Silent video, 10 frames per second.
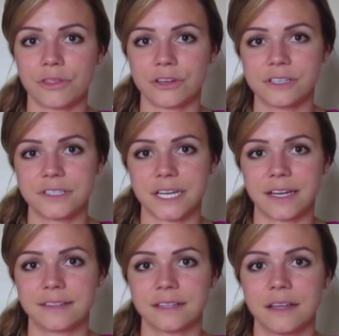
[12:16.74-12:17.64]

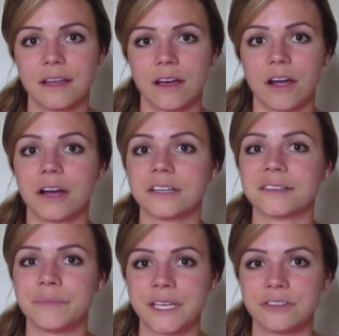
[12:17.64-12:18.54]
Thursdays are
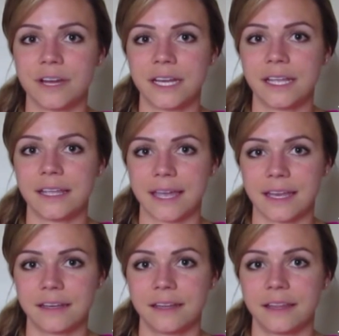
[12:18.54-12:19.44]
speed training
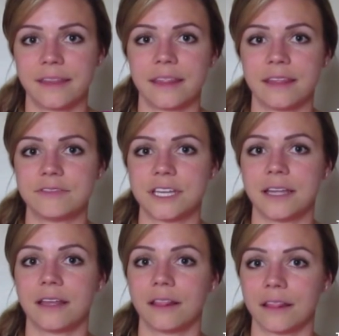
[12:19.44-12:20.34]
again, then
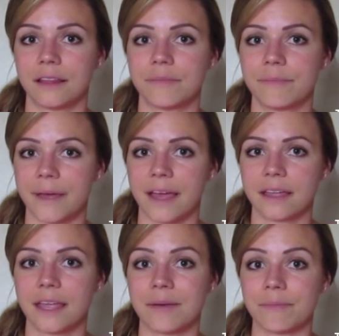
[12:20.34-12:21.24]
lifting
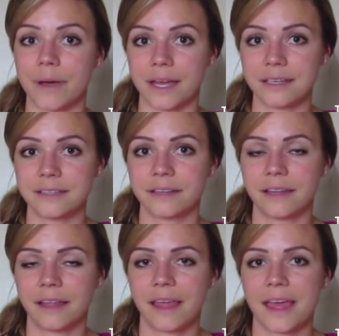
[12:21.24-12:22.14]
back and butt.
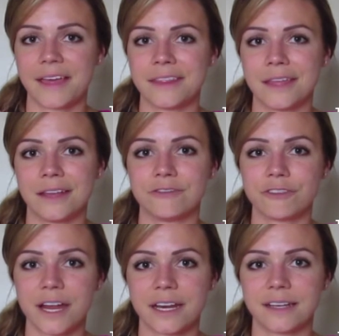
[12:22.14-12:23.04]
And then
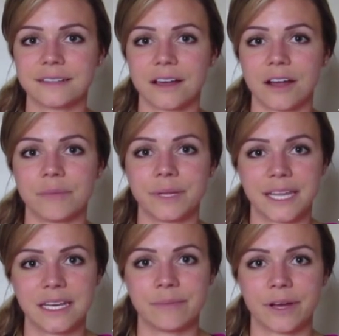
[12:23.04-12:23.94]
Fridays are
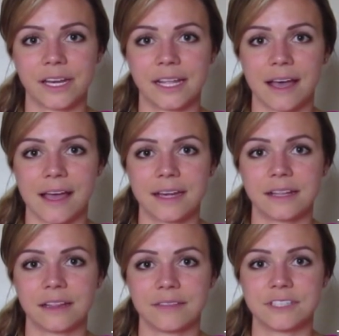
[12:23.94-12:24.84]
bikini body
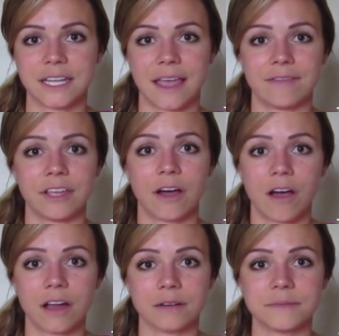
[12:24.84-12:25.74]
guide, lifting heavy
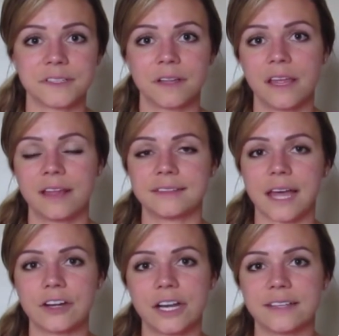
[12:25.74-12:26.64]
arms.
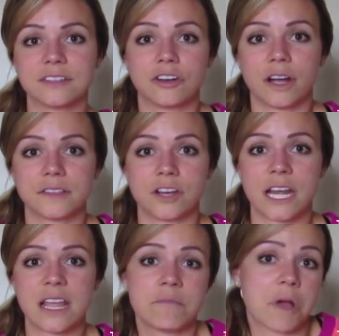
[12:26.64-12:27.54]
Saturdays cross
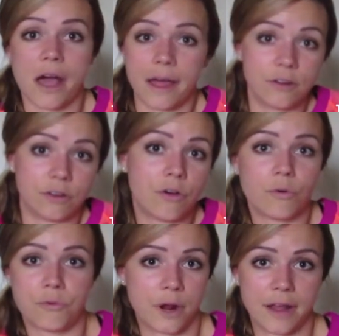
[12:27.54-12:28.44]
training, I don't
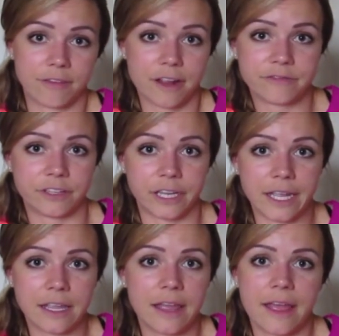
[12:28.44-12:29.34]
know, whatever I feel
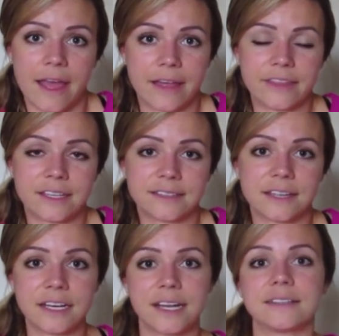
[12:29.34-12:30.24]
like. And then
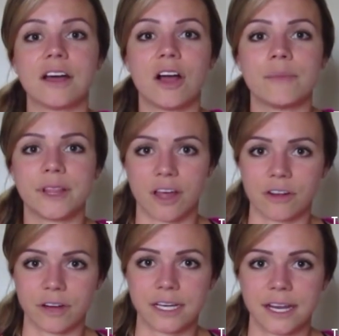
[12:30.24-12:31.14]
Sundays are my
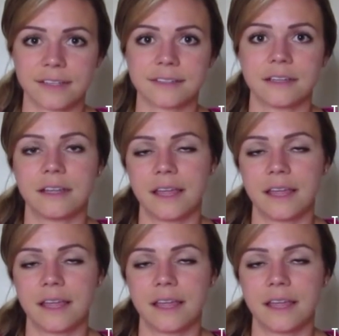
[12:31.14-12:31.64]
long run days.